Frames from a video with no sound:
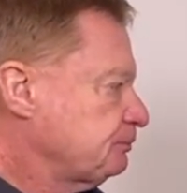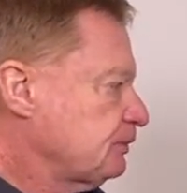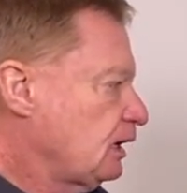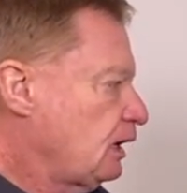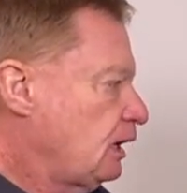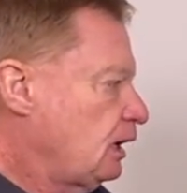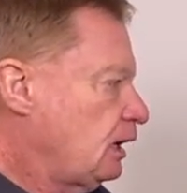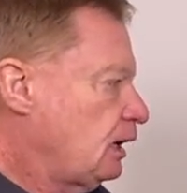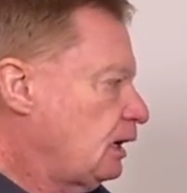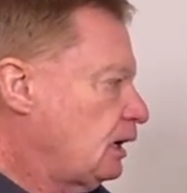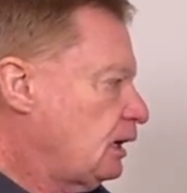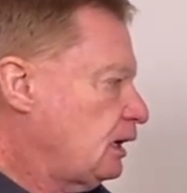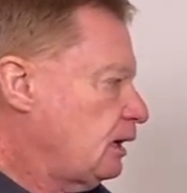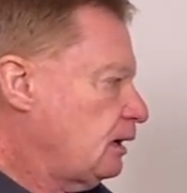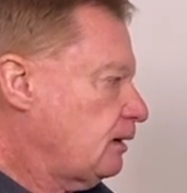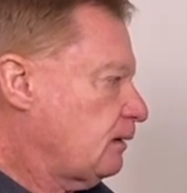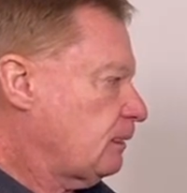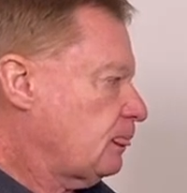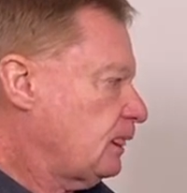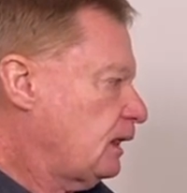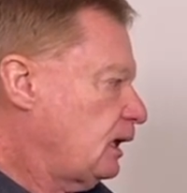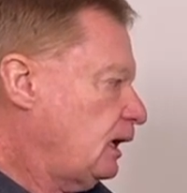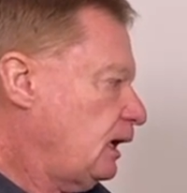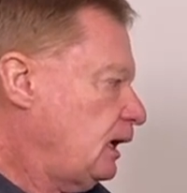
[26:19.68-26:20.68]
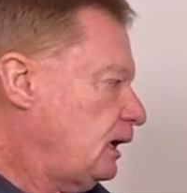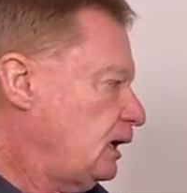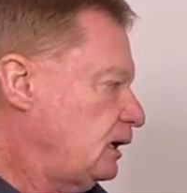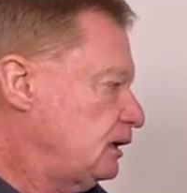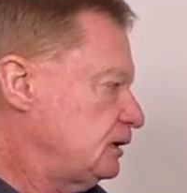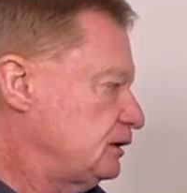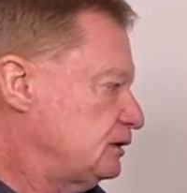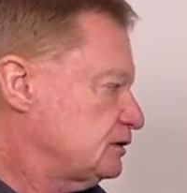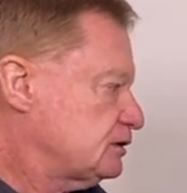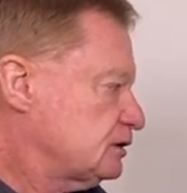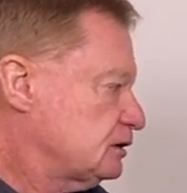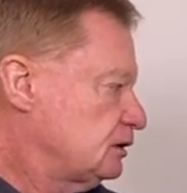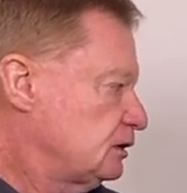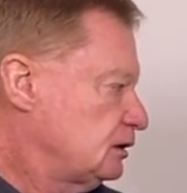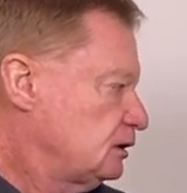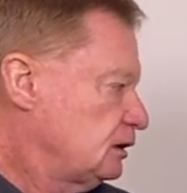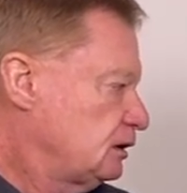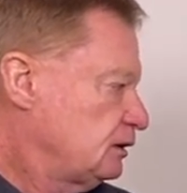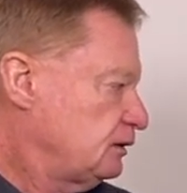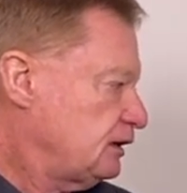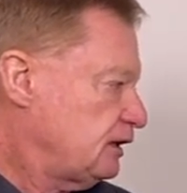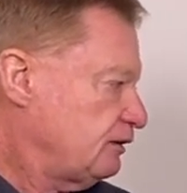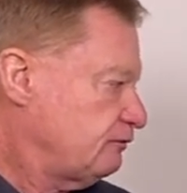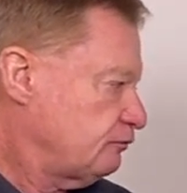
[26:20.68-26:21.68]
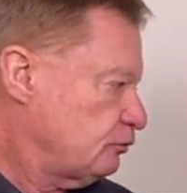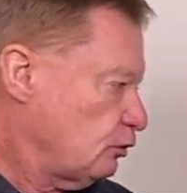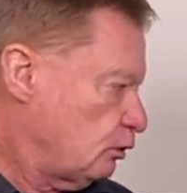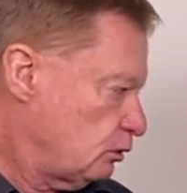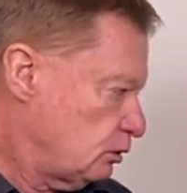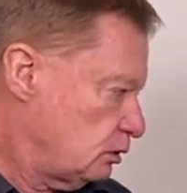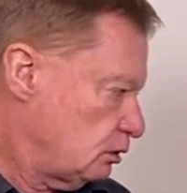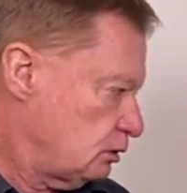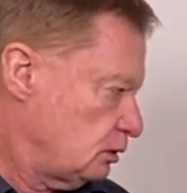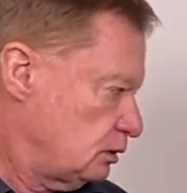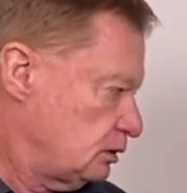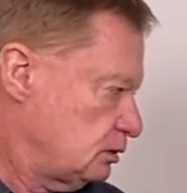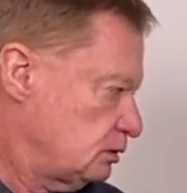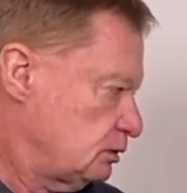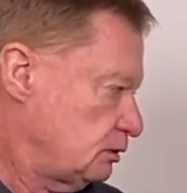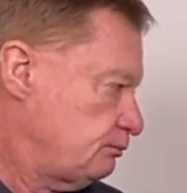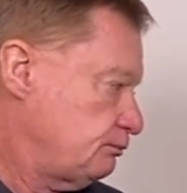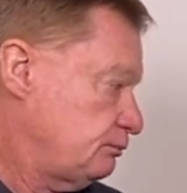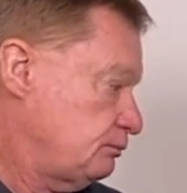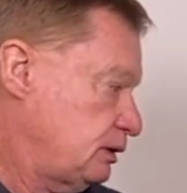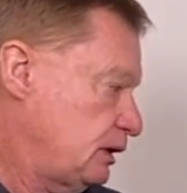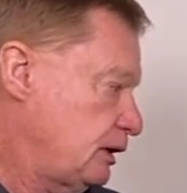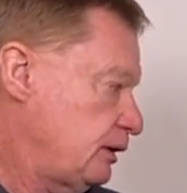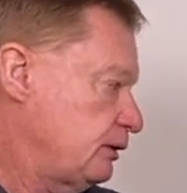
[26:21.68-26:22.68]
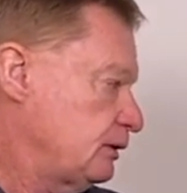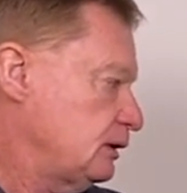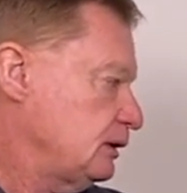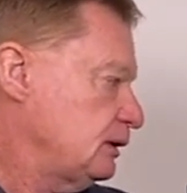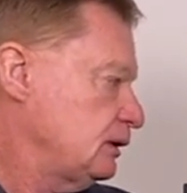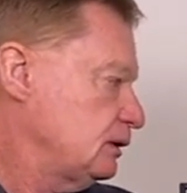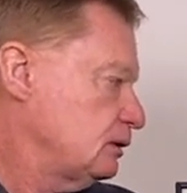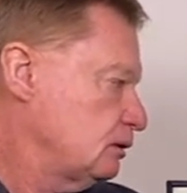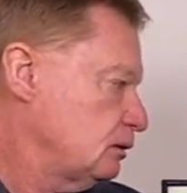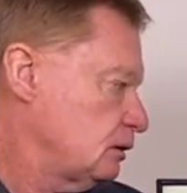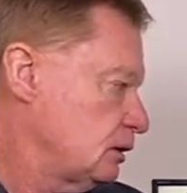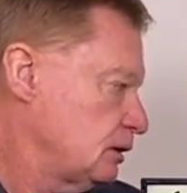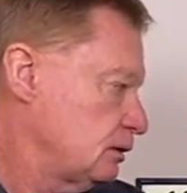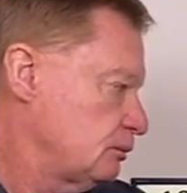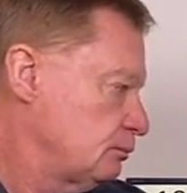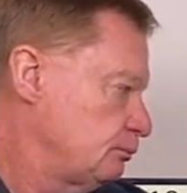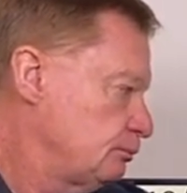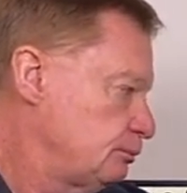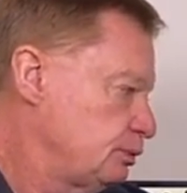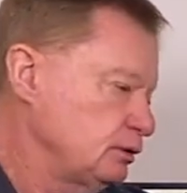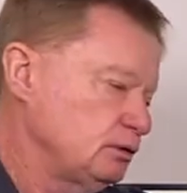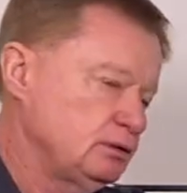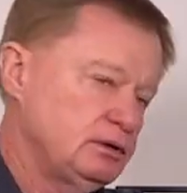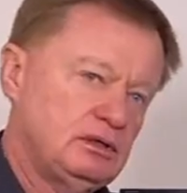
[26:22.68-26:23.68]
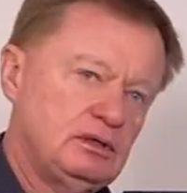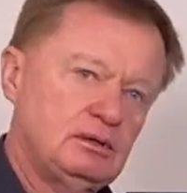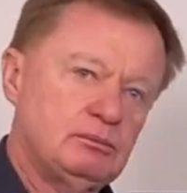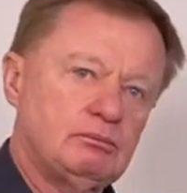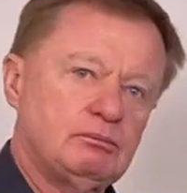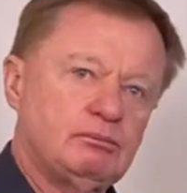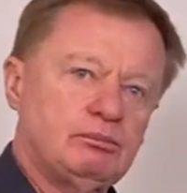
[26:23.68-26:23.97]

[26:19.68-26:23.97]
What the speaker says: and they've gone on apparently and got a building